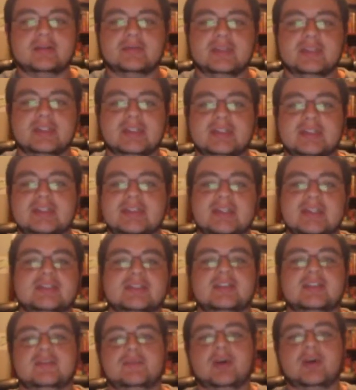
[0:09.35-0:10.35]
really
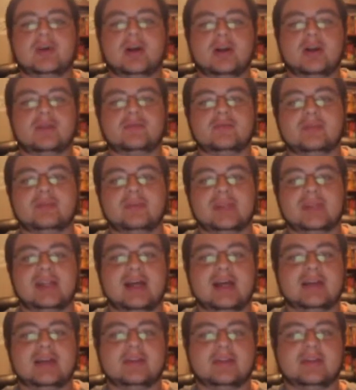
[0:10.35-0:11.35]
sets it apart from a
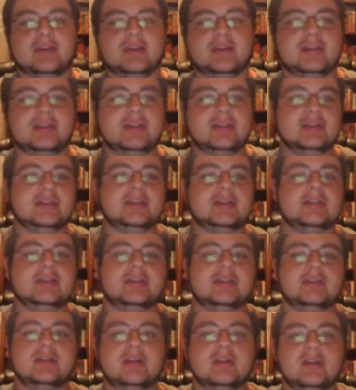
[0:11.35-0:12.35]
lot of the indie
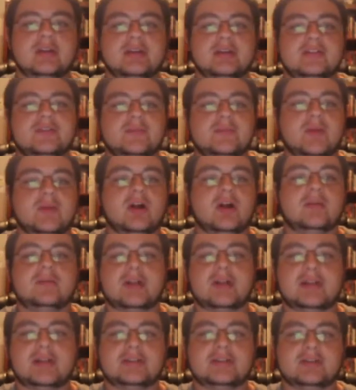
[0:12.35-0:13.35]
and small
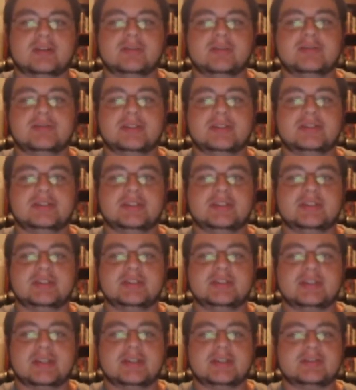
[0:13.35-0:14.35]
press
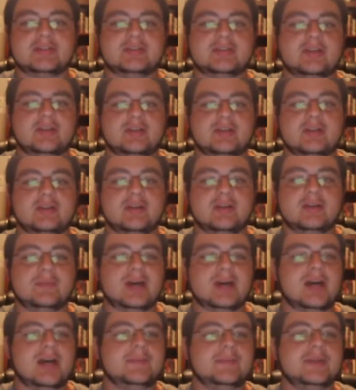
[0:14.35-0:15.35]
RPGs that started
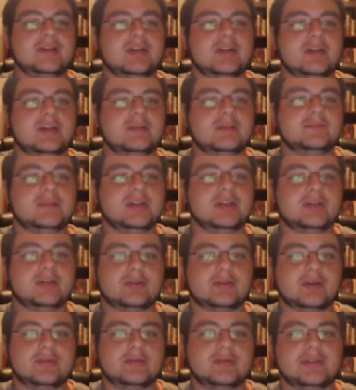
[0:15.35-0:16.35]
popping up,
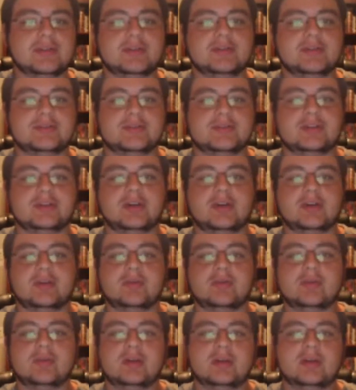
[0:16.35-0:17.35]
a couple of years
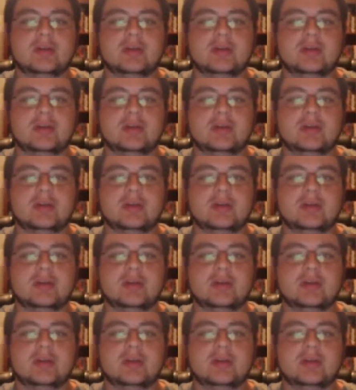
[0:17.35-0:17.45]
ago